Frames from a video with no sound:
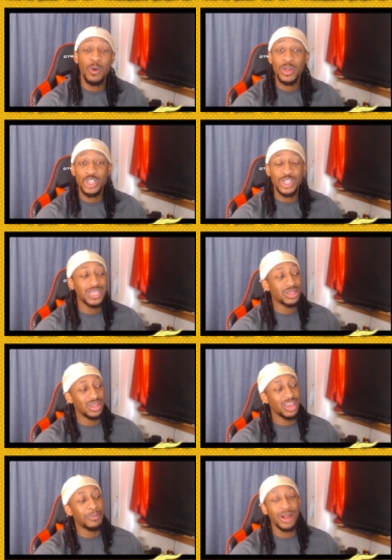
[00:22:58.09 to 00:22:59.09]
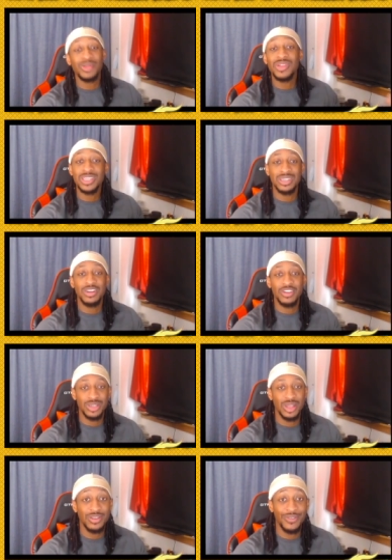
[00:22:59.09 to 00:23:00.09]
what you guys think about this series
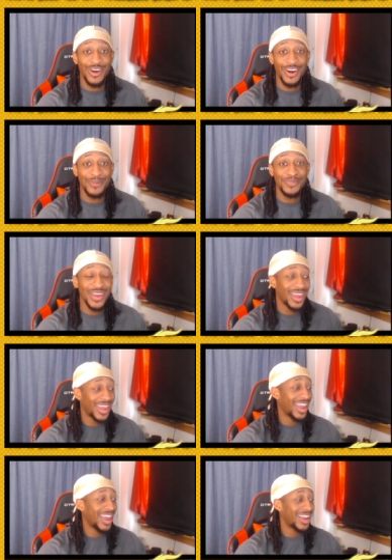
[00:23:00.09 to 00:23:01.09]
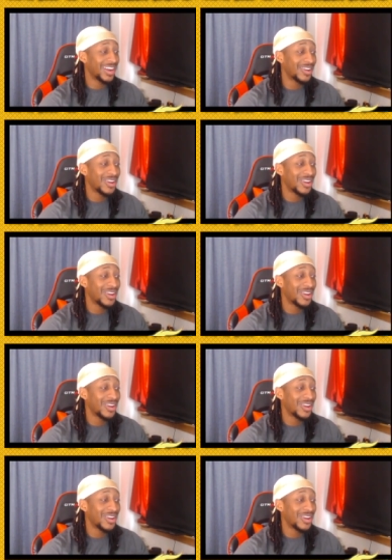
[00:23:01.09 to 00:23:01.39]
thus far, and